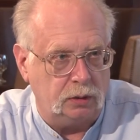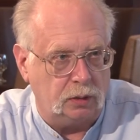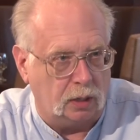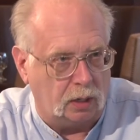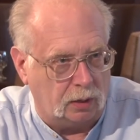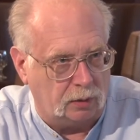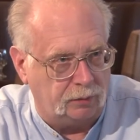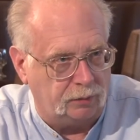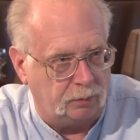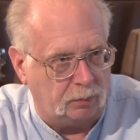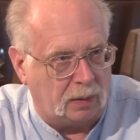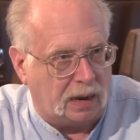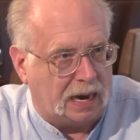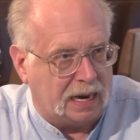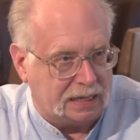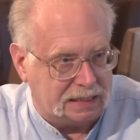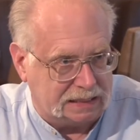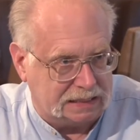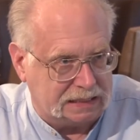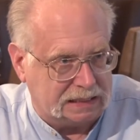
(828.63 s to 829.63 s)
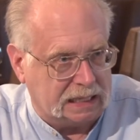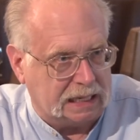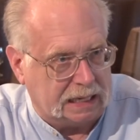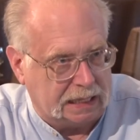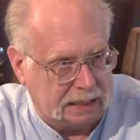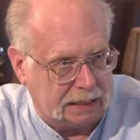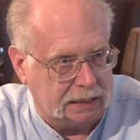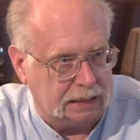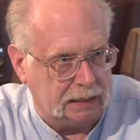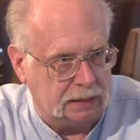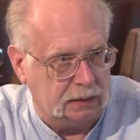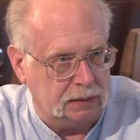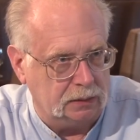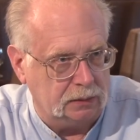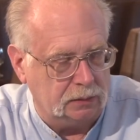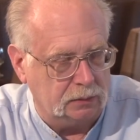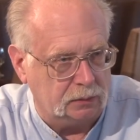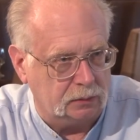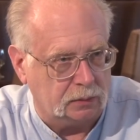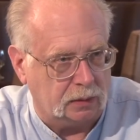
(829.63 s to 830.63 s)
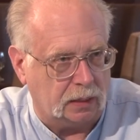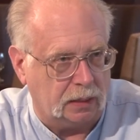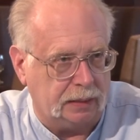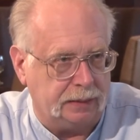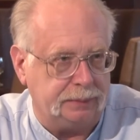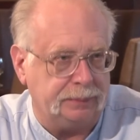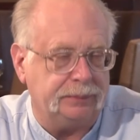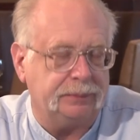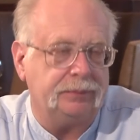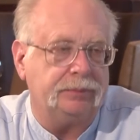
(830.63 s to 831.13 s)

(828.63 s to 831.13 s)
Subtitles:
of my thing, right?